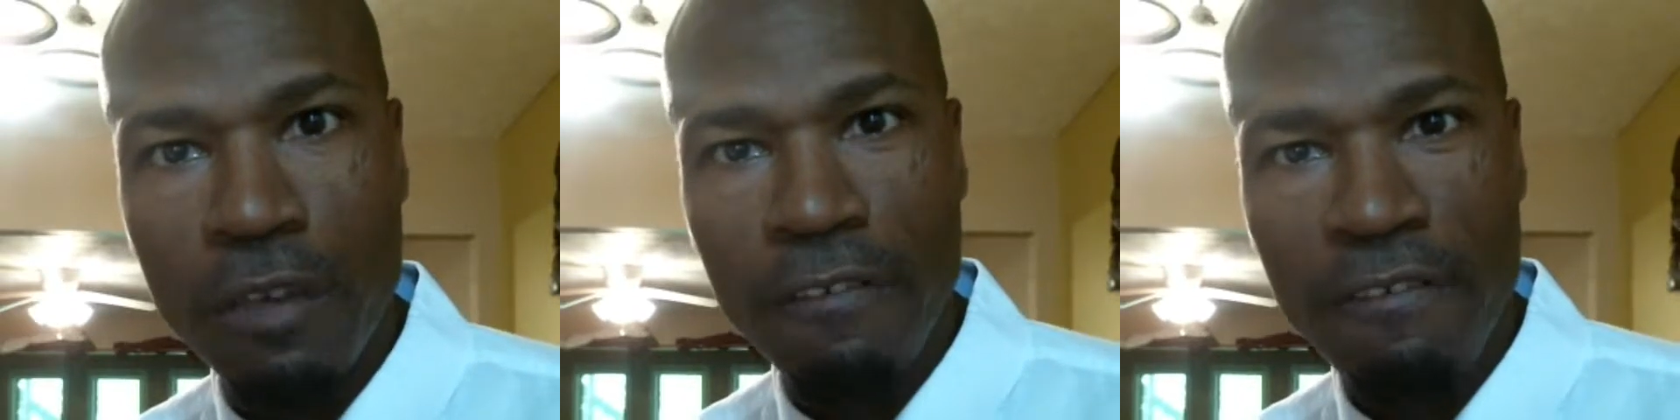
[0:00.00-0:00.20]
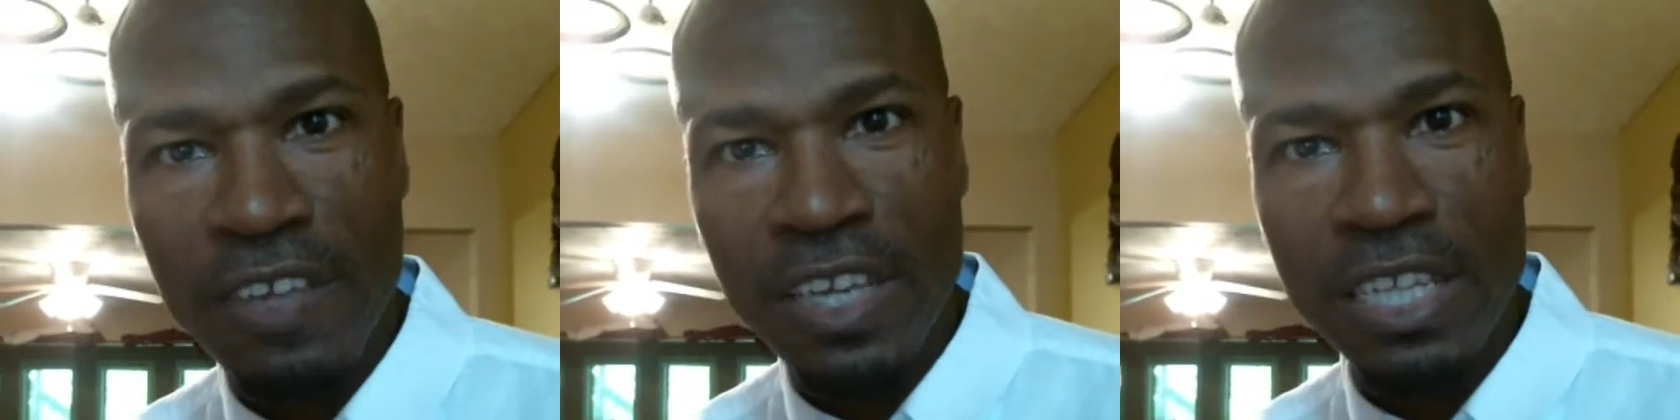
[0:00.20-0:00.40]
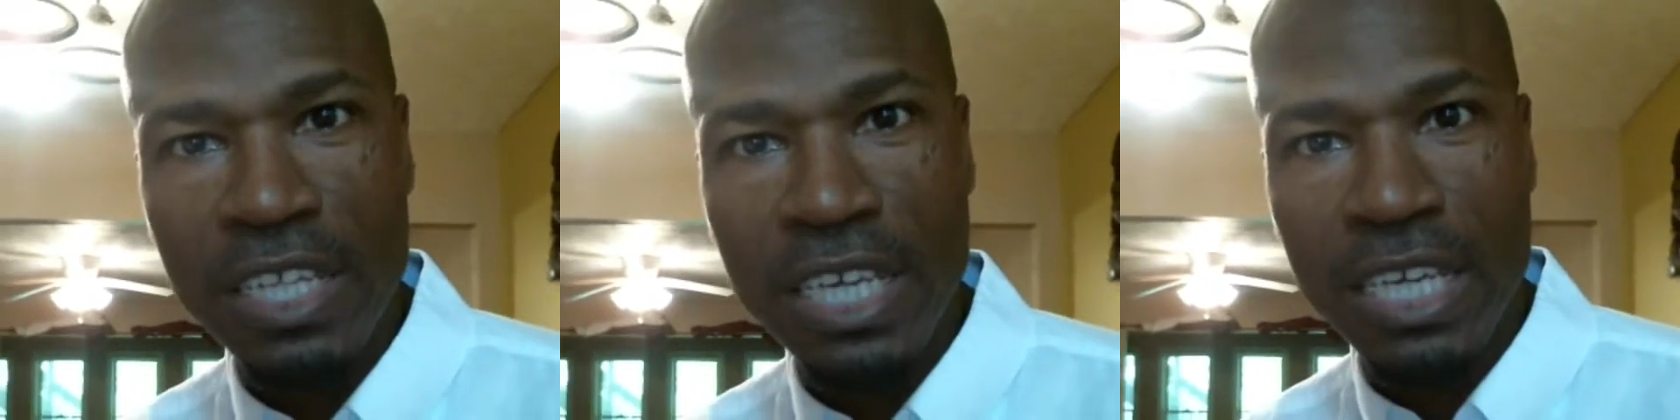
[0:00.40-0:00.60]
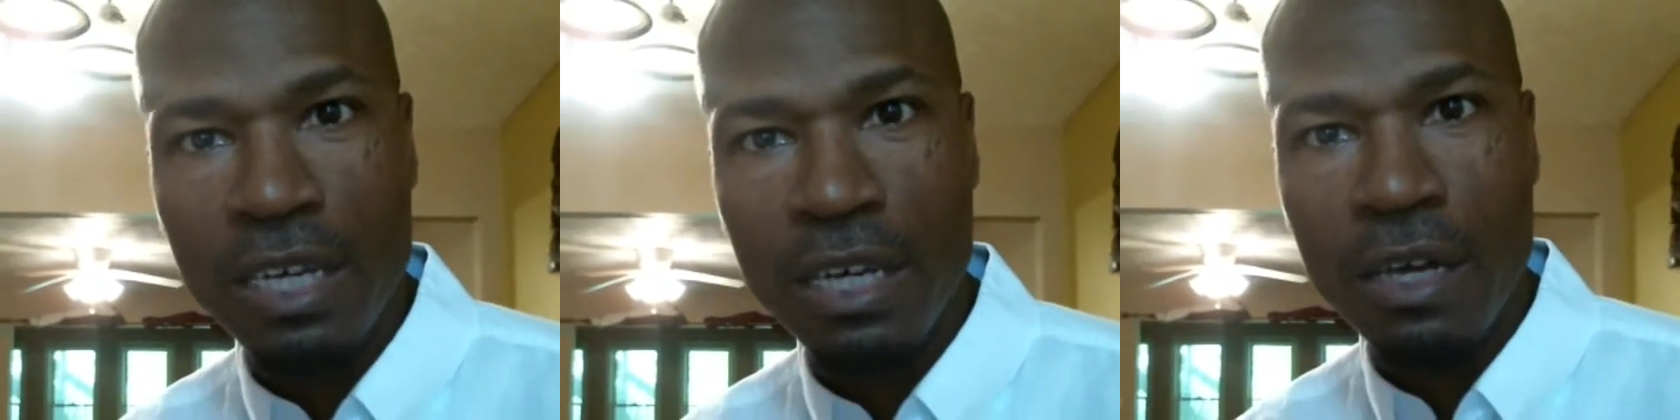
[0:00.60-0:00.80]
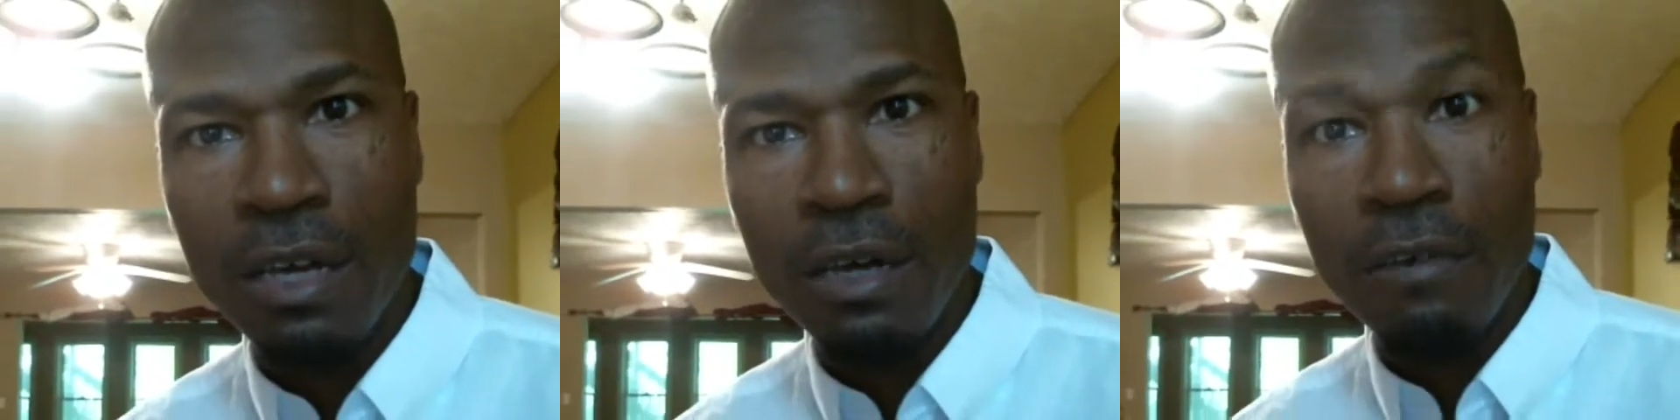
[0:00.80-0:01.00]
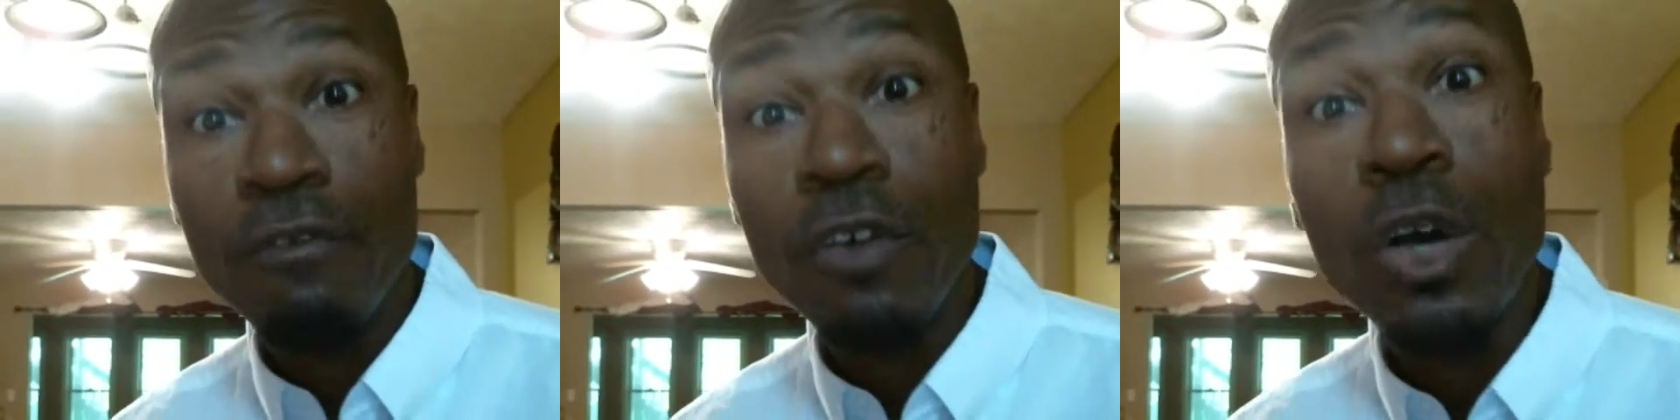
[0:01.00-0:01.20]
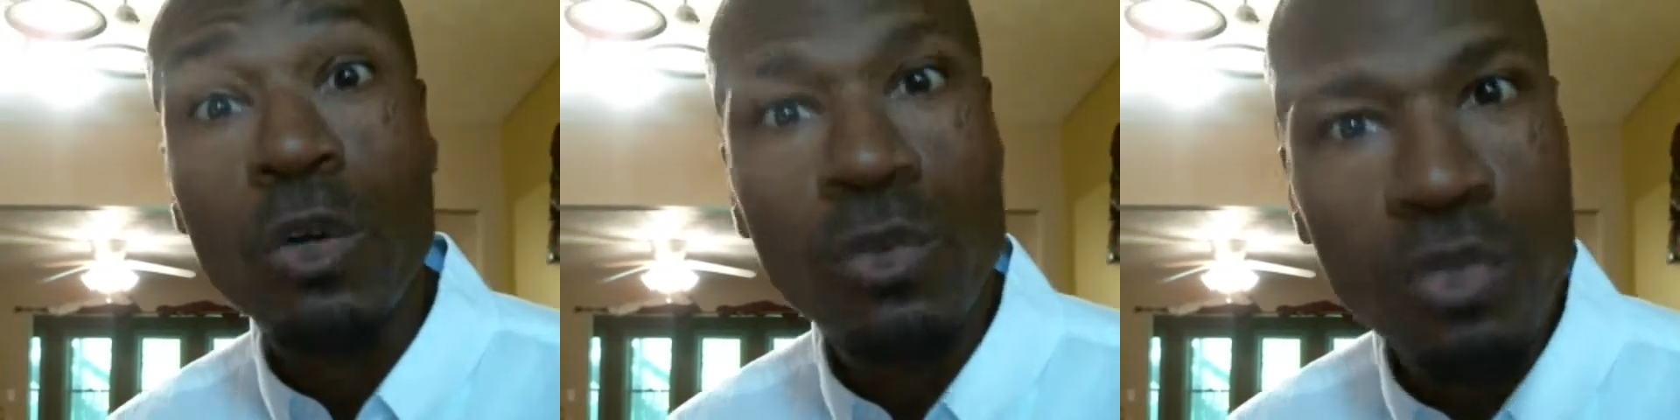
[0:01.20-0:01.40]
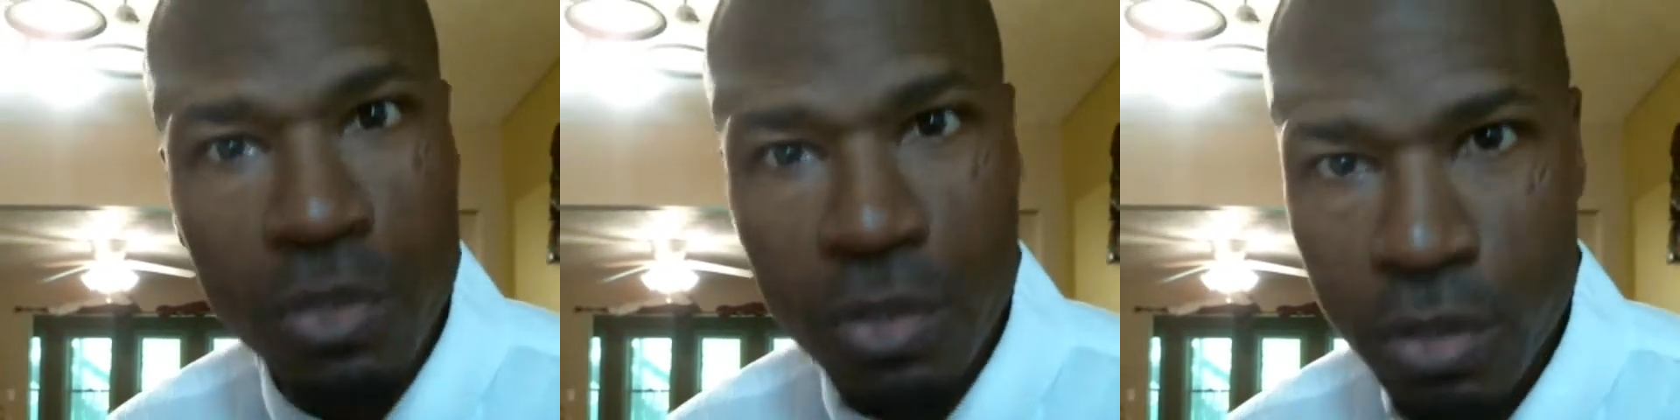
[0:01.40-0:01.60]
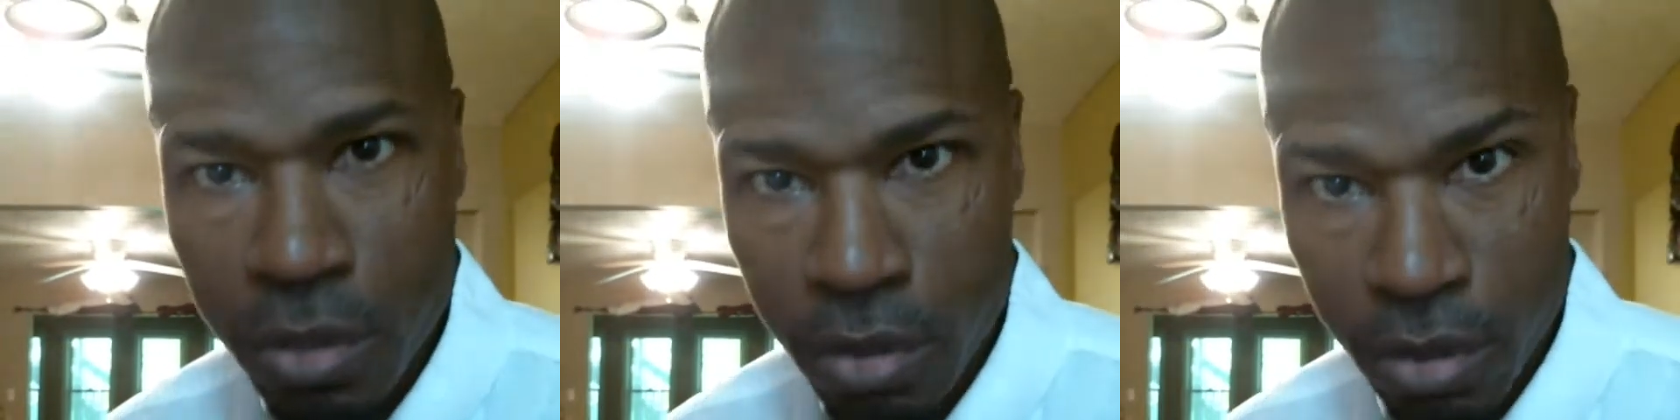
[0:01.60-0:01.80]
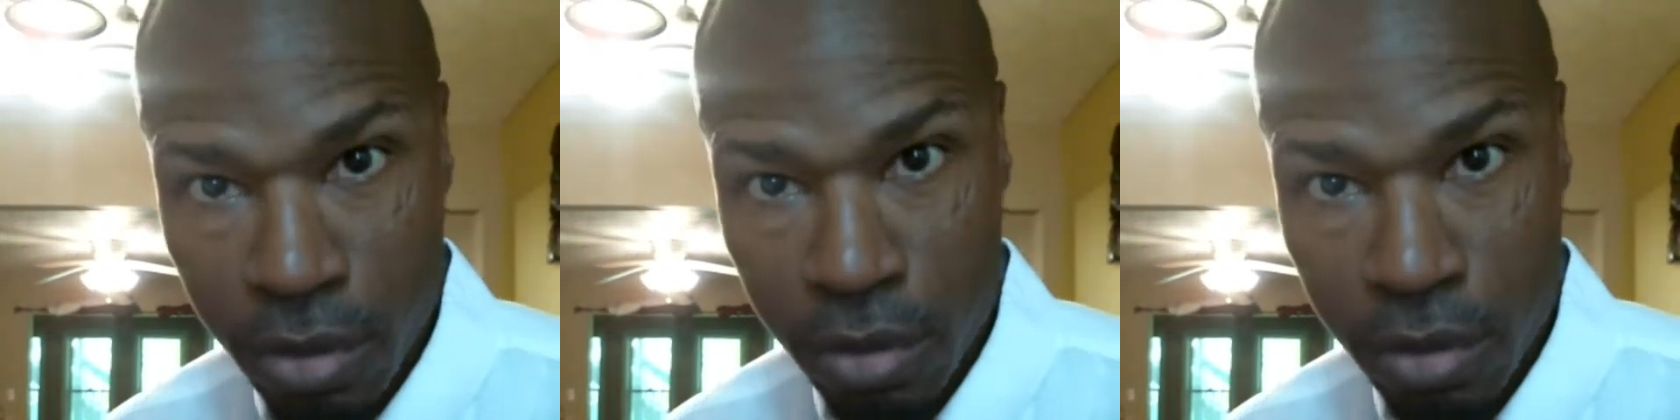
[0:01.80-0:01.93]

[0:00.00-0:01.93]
feeling first.